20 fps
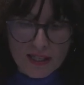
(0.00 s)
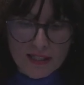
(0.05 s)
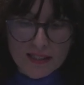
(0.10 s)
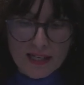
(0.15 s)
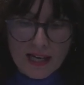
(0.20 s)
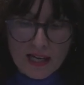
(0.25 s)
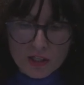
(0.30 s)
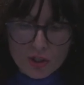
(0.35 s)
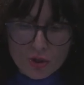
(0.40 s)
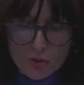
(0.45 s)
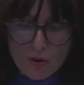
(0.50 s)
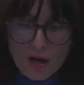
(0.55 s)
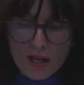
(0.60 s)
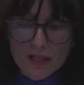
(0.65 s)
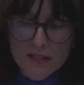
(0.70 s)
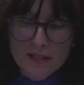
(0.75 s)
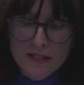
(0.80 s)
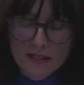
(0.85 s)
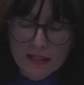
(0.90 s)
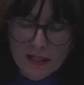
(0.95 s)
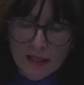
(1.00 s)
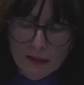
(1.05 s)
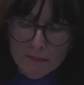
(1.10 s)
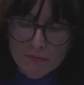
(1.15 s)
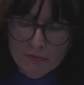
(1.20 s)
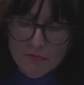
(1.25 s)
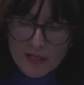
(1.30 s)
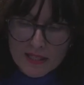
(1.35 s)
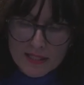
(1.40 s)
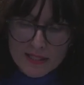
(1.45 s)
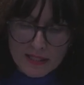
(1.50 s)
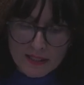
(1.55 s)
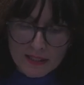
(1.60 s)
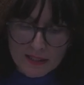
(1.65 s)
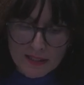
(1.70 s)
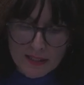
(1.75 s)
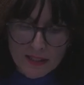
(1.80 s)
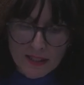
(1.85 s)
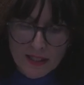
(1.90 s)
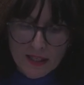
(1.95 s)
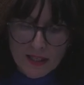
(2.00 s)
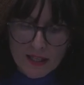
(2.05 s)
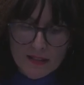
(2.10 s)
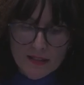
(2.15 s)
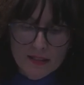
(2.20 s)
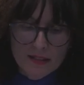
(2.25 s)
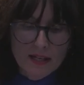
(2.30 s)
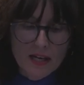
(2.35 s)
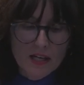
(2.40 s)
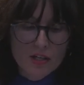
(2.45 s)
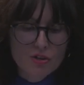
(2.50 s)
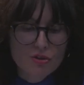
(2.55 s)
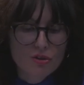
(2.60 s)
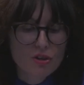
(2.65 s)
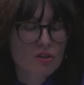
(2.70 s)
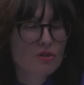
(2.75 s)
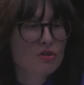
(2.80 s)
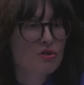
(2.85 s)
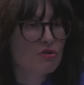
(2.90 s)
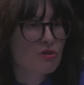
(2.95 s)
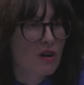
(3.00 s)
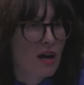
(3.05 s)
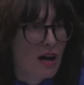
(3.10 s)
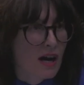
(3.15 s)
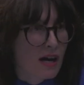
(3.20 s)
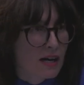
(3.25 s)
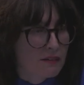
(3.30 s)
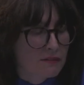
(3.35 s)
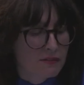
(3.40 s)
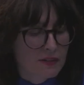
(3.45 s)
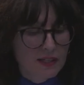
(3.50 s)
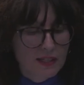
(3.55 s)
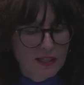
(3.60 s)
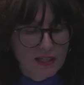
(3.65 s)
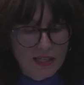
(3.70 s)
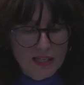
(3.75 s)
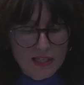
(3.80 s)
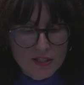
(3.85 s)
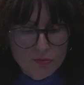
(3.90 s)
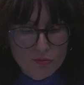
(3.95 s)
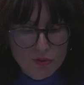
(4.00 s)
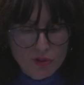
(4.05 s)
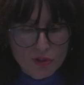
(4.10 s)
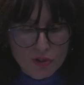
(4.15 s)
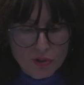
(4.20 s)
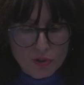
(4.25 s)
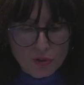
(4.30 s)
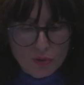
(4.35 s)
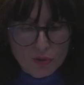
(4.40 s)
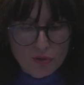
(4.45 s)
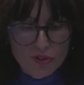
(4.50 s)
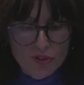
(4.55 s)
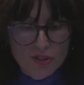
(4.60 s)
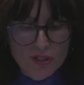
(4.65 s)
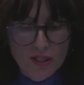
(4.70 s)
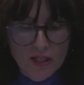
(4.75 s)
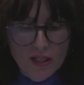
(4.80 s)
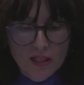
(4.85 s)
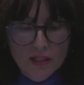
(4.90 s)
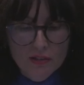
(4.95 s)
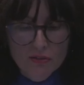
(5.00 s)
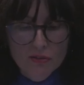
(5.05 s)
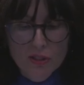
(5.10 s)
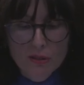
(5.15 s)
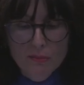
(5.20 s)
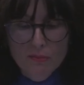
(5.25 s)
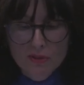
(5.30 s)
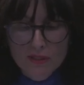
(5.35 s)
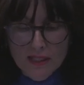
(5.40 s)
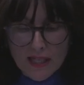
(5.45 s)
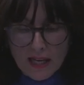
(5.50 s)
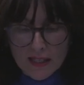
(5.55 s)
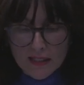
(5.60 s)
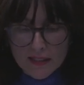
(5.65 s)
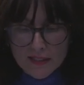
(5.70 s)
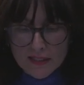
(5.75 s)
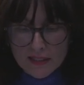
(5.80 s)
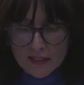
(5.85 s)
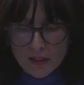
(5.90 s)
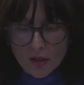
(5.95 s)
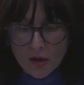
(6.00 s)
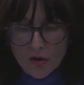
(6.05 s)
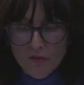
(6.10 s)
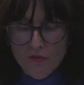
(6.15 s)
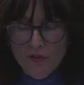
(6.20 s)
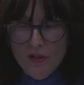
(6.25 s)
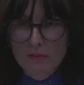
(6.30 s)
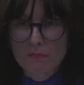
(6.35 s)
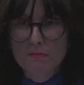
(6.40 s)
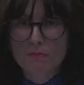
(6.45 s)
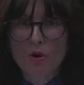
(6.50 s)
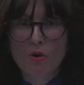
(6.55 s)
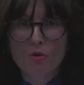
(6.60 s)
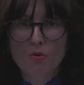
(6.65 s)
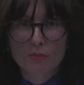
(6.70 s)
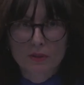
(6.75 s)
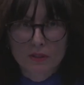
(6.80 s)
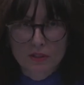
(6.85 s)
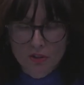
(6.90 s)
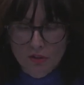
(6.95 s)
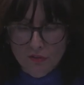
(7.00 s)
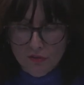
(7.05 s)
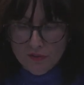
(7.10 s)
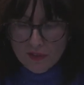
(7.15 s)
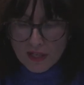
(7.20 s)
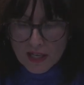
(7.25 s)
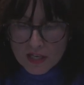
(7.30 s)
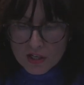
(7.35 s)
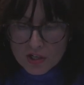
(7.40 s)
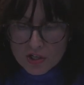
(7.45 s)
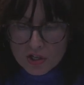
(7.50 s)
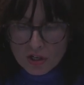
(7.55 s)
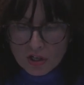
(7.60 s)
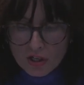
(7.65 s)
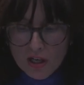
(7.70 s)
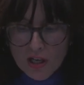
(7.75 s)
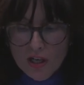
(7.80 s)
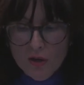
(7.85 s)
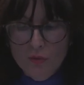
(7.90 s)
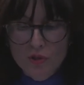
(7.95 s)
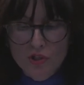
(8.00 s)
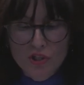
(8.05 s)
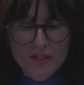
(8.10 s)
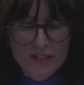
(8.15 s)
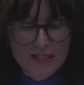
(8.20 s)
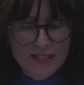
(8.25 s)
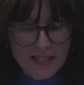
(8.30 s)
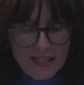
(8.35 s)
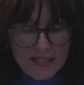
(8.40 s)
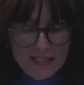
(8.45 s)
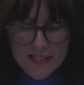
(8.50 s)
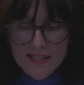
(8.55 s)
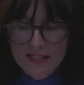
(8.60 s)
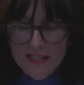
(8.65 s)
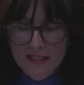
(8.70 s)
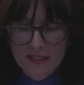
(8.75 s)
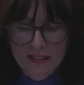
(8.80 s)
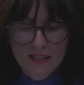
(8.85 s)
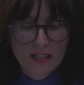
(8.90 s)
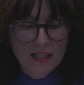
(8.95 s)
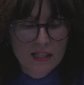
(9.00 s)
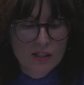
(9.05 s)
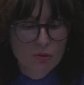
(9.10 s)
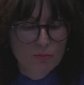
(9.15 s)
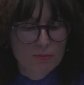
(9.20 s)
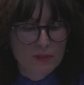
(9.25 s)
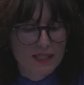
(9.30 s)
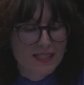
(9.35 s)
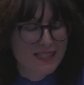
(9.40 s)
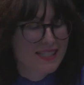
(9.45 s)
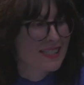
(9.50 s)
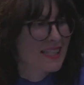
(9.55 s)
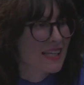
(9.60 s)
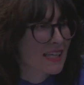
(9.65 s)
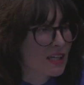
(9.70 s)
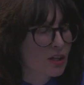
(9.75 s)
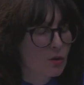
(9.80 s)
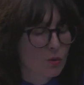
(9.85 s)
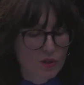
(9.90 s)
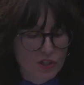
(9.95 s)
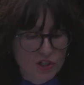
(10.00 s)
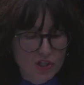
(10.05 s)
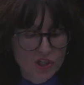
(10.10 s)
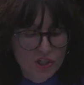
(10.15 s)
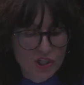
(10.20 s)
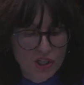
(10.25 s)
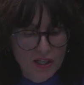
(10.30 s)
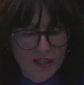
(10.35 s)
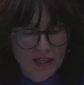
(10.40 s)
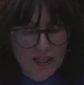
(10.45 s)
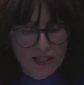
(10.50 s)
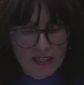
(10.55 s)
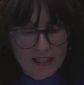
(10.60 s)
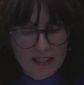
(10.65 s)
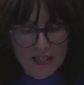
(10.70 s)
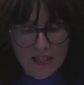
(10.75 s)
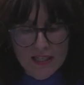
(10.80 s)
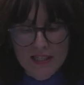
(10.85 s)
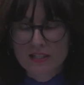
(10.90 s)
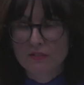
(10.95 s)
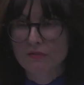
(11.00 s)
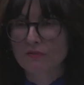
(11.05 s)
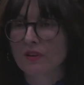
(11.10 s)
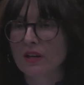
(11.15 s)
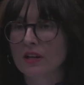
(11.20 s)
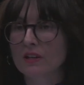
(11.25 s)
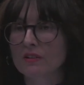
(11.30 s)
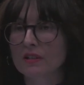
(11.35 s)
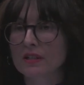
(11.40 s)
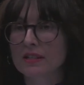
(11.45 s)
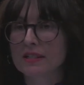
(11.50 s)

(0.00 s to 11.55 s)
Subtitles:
and actuality are present, the natural drive is reduced to the modality of a moment of nature which is destined to be extinguished in its very